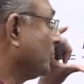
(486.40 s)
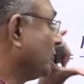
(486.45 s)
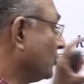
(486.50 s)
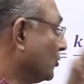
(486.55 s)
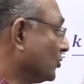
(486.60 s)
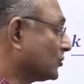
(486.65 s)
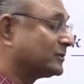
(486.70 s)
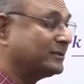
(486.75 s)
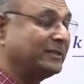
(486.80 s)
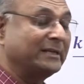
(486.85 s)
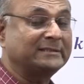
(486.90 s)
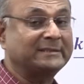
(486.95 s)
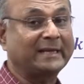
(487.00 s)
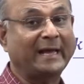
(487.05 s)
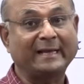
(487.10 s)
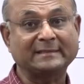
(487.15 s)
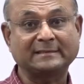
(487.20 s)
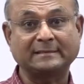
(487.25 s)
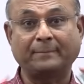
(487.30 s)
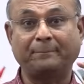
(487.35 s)
use this
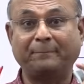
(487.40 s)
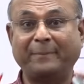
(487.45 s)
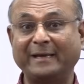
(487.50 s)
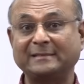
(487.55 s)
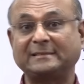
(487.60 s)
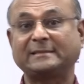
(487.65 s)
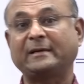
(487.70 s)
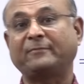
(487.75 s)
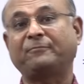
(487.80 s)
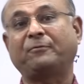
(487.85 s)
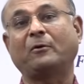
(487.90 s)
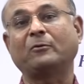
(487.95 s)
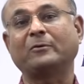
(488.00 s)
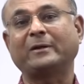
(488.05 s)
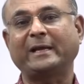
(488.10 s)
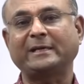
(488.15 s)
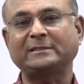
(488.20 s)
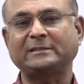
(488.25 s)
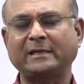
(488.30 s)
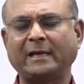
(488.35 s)
as the basic
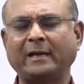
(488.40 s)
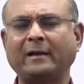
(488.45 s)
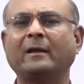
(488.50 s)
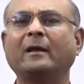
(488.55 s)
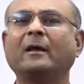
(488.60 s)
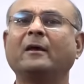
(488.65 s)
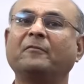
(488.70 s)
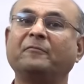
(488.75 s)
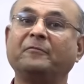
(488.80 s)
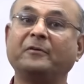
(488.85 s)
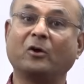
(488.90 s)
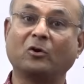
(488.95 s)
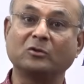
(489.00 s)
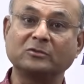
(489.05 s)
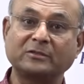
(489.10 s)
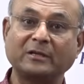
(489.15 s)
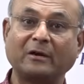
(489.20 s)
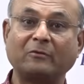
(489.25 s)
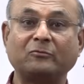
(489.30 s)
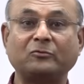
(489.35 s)
foundation. We
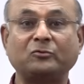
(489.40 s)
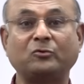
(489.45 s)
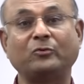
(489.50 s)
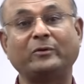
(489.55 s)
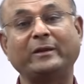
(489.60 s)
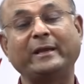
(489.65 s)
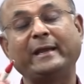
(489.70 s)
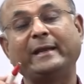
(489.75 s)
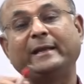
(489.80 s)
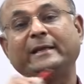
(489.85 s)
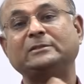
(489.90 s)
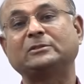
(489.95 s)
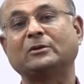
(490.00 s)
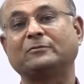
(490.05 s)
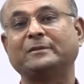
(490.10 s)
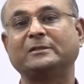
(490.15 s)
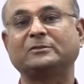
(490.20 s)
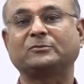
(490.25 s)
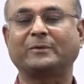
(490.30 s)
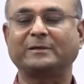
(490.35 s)
also have to read each of
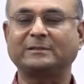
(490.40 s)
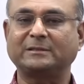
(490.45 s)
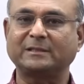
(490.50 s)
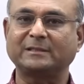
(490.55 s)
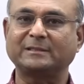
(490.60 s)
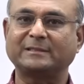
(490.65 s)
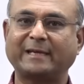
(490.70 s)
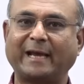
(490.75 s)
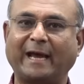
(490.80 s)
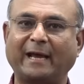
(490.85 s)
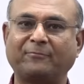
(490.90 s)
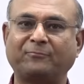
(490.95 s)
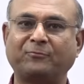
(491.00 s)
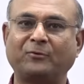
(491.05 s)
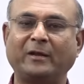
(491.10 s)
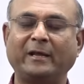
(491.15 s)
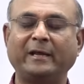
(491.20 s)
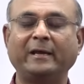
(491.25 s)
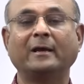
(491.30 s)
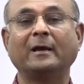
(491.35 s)
these questions
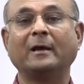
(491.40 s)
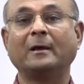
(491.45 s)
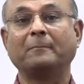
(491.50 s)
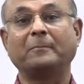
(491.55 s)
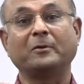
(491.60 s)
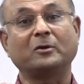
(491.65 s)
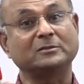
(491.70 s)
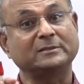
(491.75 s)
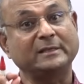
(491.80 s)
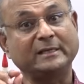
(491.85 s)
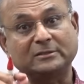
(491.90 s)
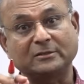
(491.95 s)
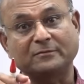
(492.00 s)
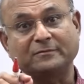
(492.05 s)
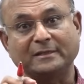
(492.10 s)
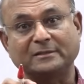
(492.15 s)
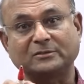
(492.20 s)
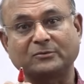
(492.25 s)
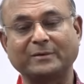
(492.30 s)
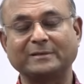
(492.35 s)
carefully because each of
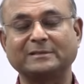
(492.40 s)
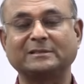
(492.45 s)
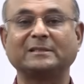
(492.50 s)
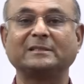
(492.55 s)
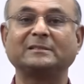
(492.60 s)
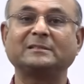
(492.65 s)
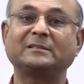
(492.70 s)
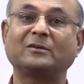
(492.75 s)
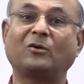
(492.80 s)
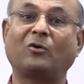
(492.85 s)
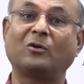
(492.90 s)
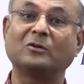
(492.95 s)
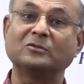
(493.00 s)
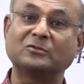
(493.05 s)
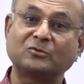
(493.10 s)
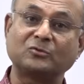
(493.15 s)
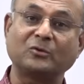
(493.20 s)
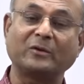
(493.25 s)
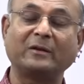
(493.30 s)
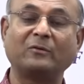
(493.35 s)
these questions
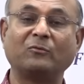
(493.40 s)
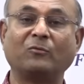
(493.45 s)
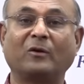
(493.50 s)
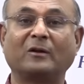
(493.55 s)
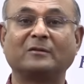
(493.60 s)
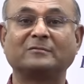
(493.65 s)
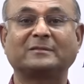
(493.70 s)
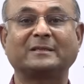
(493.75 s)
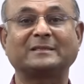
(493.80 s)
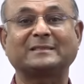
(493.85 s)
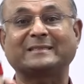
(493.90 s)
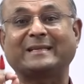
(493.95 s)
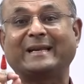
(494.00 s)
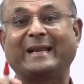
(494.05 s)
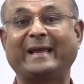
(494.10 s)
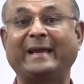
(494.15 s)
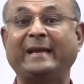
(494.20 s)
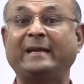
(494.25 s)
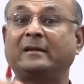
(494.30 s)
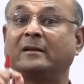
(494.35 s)
also involves a
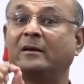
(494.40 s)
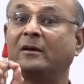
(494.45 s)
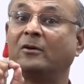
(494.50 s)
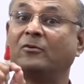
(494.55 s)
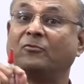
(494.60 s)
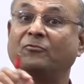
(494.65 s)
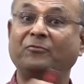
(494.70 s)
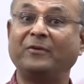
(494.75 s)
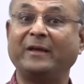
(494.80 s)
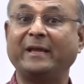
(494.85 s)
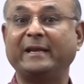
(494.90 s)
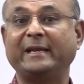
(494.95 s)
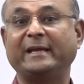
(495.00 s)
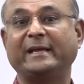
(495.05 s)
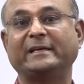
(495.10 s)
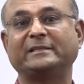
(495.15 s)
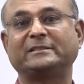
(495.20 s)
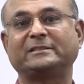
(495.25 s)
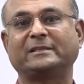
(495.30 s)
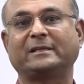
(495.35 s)
slight
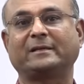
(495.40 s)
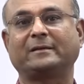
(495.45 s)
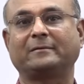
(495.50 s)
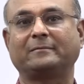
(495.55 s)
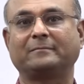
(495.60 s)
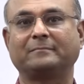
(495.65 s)
variation.